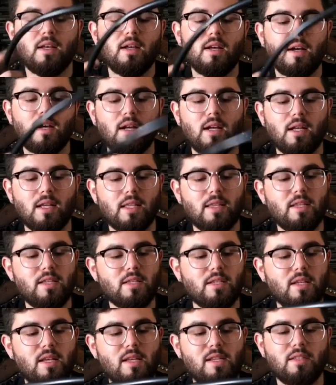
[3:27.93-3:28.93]
In this
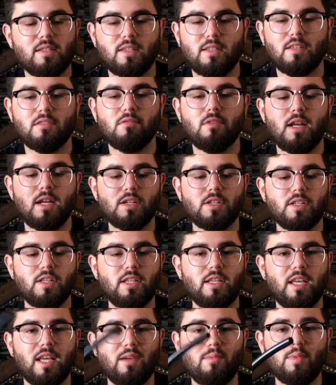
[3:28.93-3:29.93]
case, this one actually
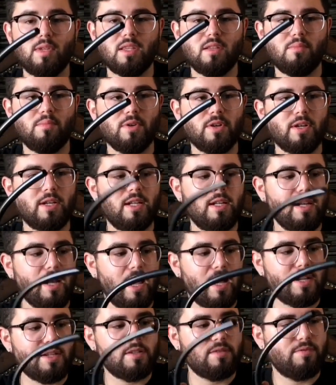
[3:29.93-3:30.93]
came with a pretty
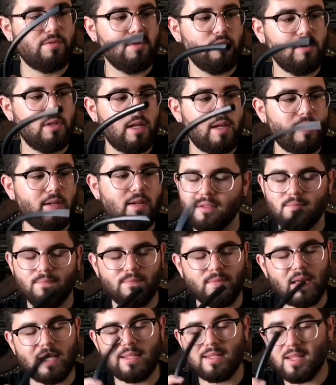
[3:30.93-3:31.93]
nice fuel line.
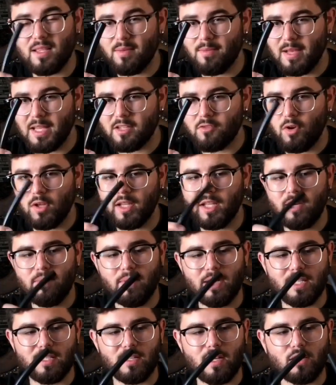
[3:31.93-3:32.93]
It's not the best quality,
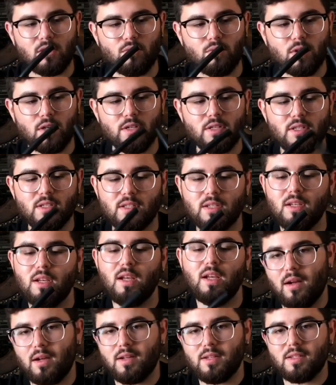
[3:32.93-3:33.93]
but it's not the worst.
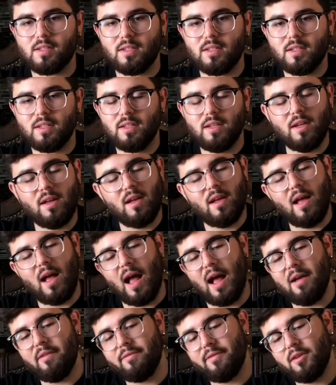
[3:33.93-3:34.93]
Honestly,
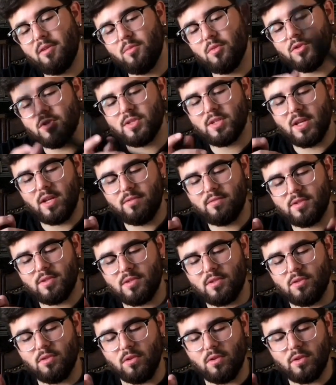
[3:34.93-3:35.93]
I felt more safe
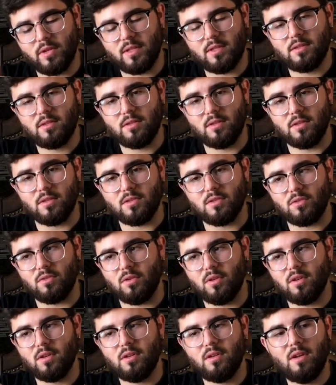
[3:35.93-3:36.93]
just going to the
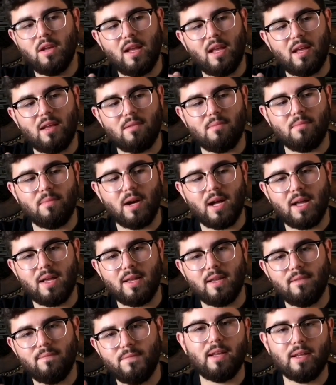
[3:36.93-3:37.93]
store and
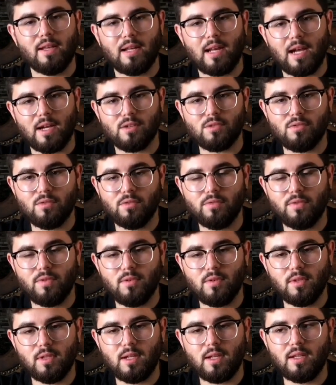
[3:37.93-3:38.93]
buying an actual
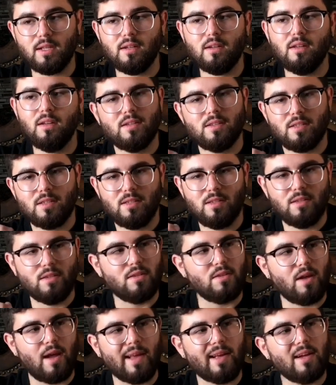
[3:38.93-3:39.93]
fuel line. Honestly,
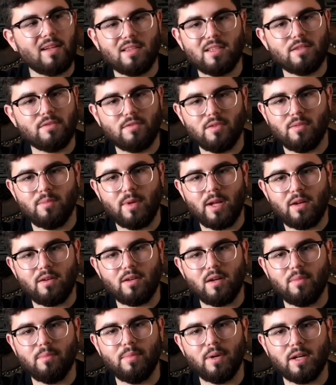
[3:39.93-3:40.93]
I got this for about
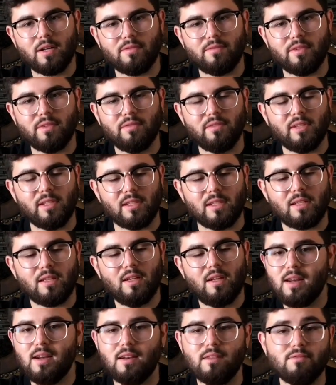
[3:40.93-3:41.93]
$1.50.
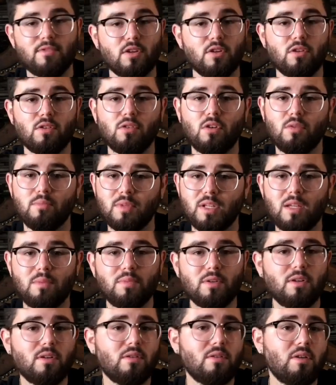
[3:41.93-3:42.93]
And if you go to Home
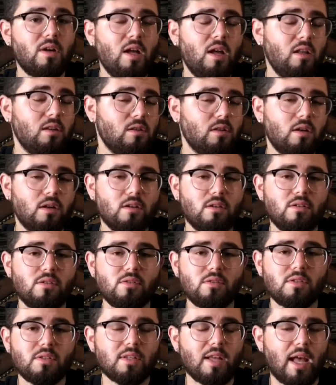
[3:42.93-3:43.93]
Depot,
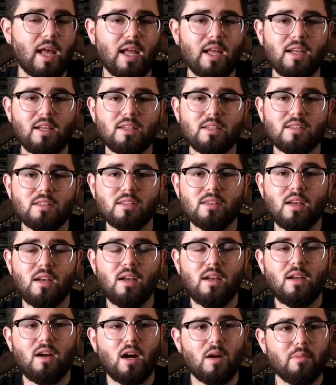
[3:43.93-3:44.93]
Lowe's, Ace,
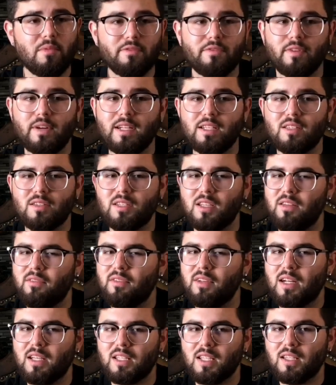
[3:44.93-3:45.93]
Harbor Freights
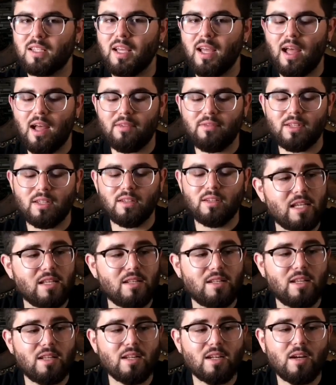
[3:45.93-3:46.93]
even, I think they have it. It
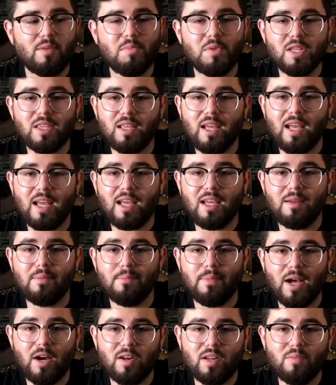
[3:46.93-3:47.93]
did come with a
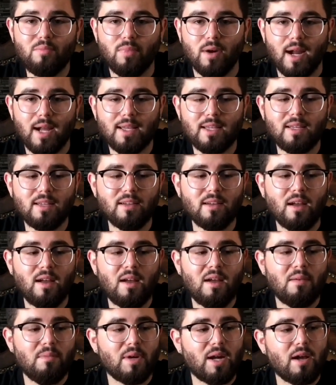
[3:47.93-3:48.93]
mounting bracket,
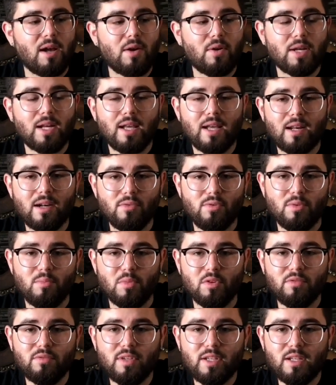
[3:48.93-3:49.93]
but I went ahead and
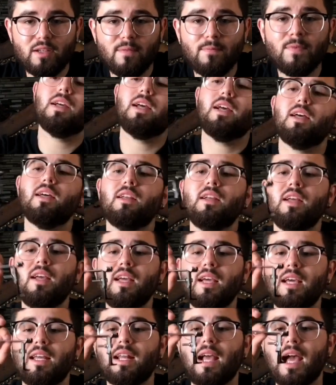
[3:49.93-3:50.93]
removed it
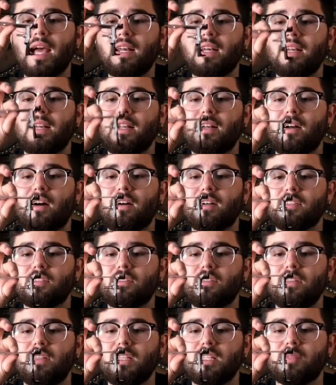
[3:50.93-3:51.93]
and added it
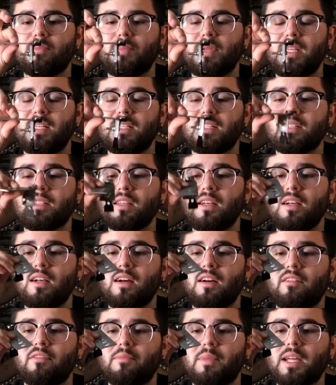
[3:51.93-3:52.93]
onto this piece
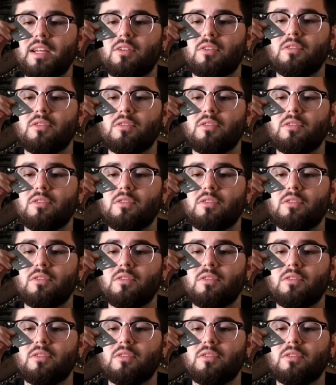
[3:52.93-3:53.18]
of metal,